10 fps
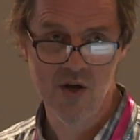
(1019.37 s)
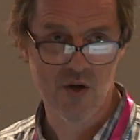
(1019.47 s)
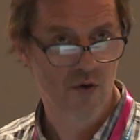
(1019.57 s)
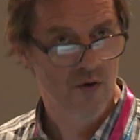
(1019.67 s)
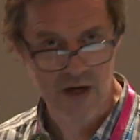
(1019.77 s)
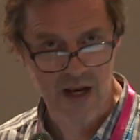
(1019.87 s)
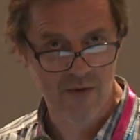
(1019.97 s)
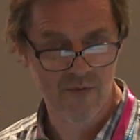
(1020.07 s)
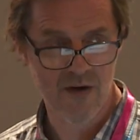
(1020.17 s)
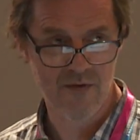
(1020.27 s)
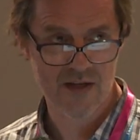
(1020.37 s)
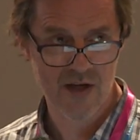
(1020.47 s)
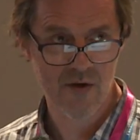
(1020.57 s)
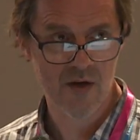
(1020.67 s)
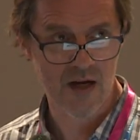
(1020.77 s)
you're not going to get rid of it
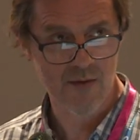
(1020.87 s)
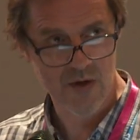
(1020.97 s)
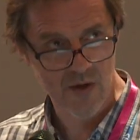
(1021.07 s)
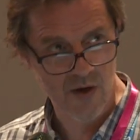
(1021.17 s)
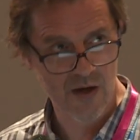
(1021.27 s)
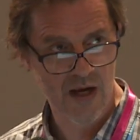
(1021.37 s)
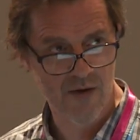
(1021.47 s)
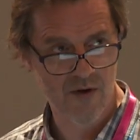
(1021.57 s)
totally, but you're going to get